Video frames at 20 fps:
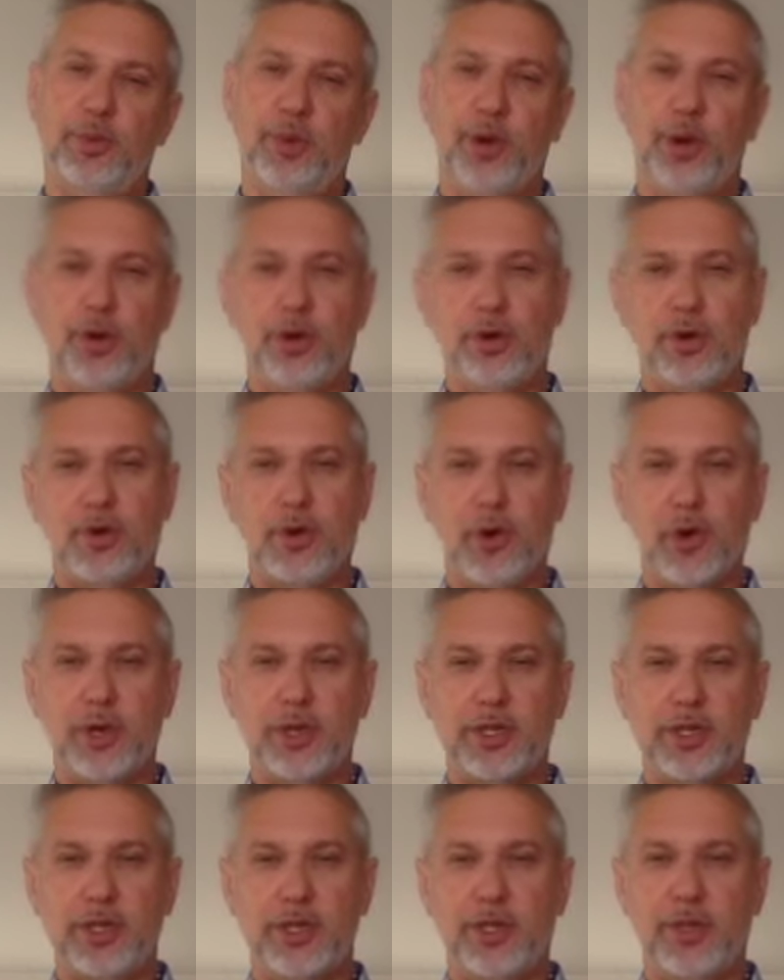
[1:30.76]
more
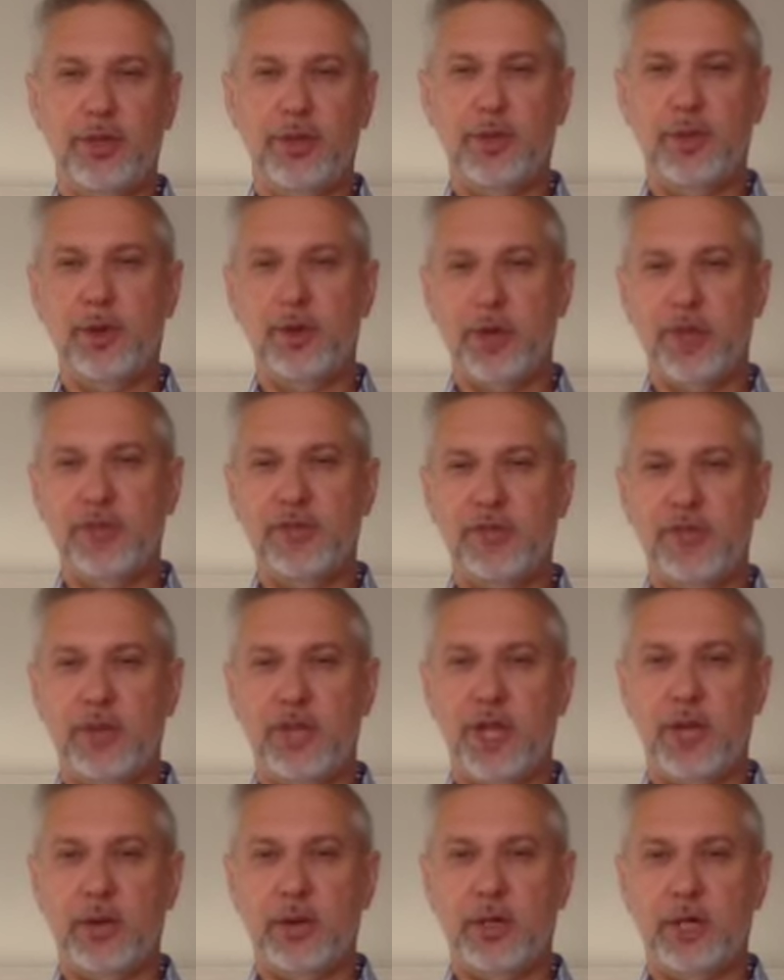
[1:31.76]
coarse, and there'll be a reason for
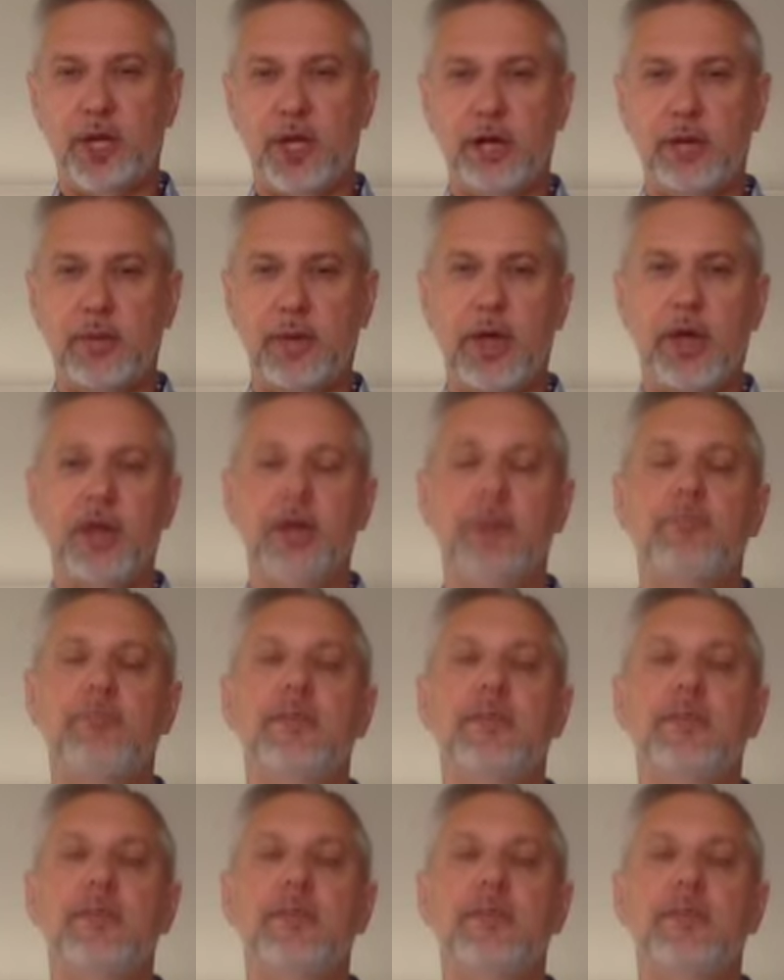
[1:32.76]
that. We'll talk about it.